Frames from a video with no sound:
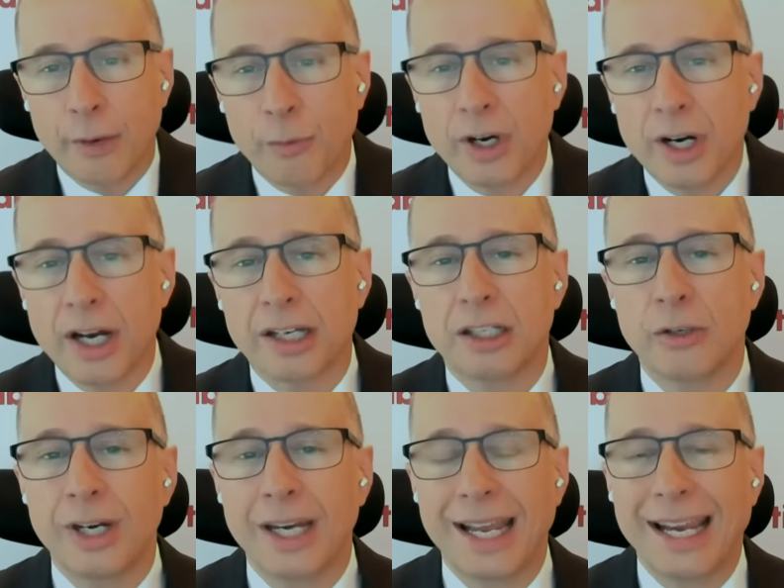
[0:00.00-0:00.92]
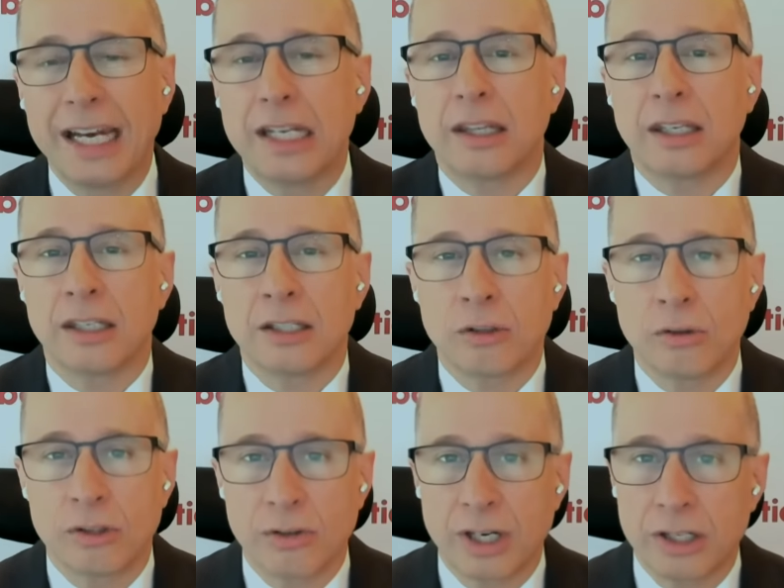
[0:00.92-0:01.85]
and we're not doing anything
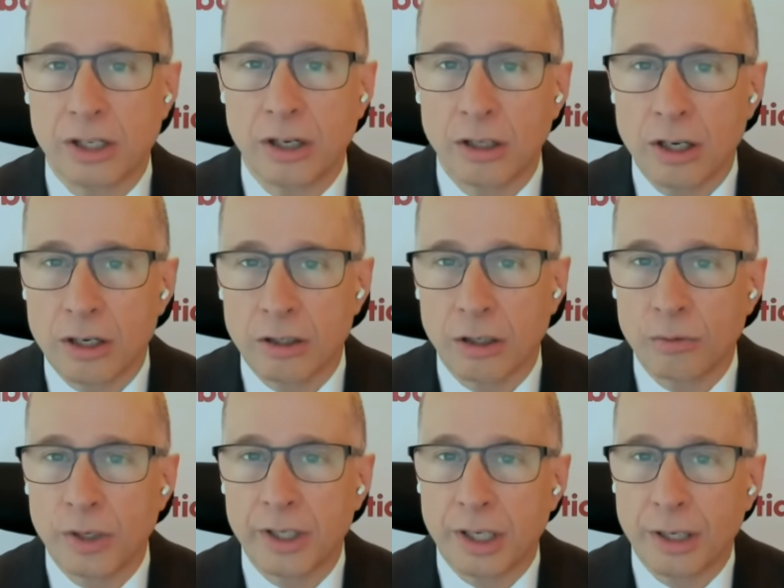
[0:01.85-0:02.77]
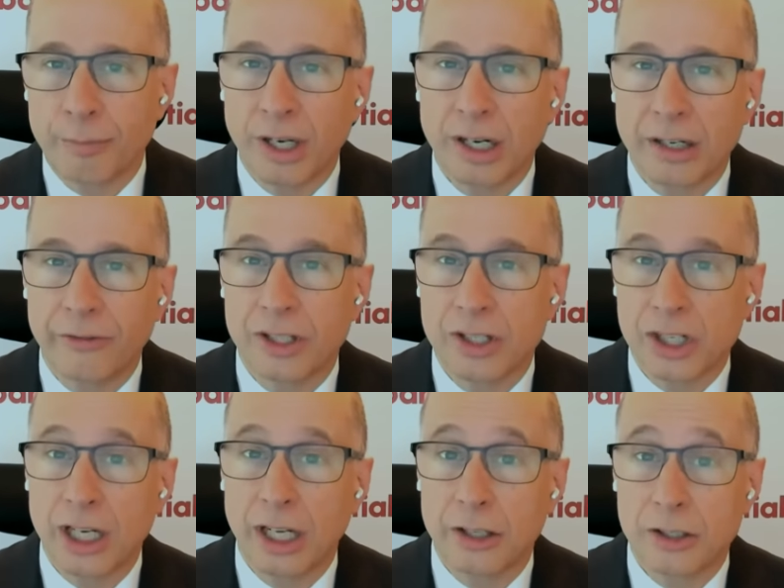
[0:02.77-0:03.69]
to address our longer-run competitiveness
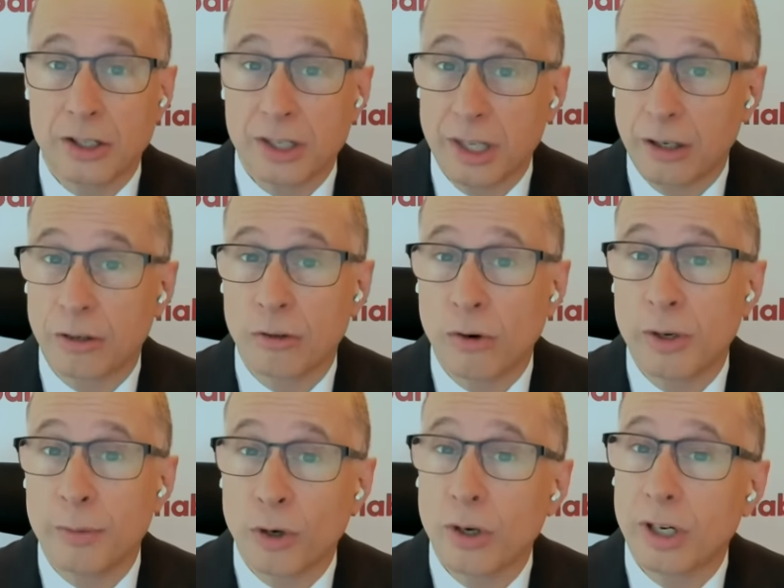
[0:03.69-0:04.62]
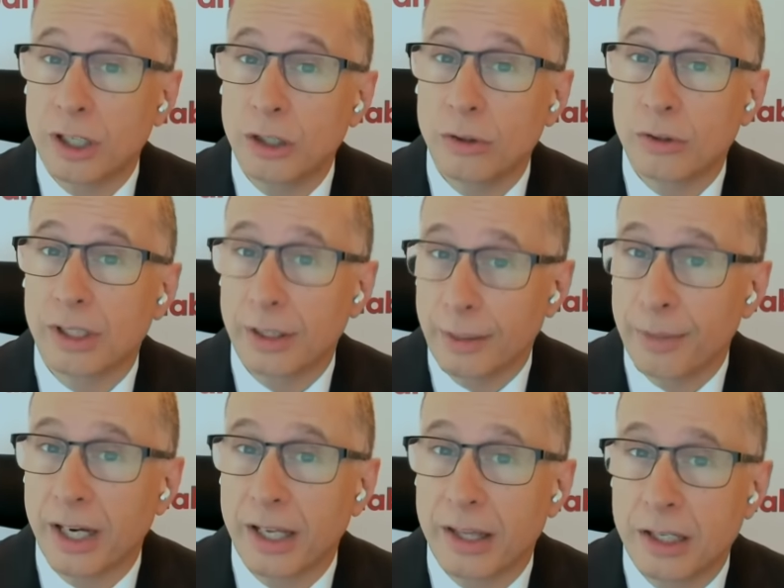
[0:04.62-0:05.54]
challenges that are growing more acute
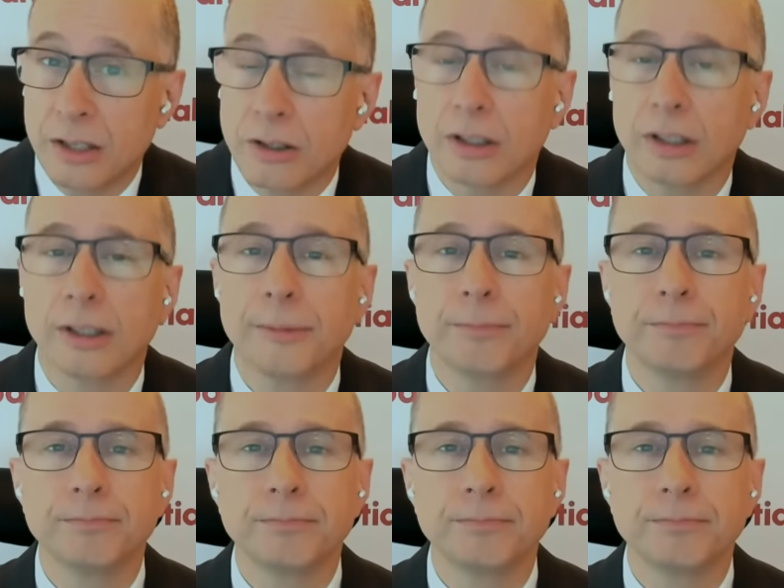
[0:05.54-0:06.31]
by the year.